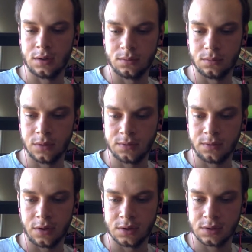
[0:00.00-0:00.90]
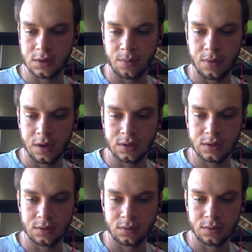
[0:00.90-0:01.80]
as far as
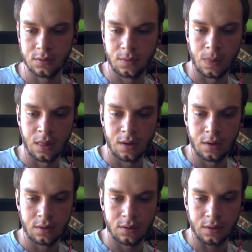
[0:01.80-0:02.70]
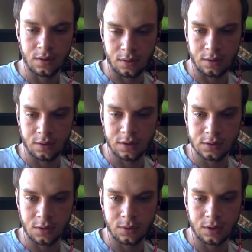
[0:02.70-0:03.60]
updates, at
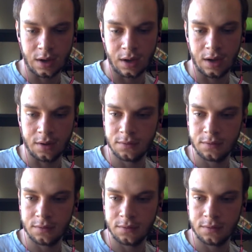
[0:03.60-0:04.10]
least all that I have.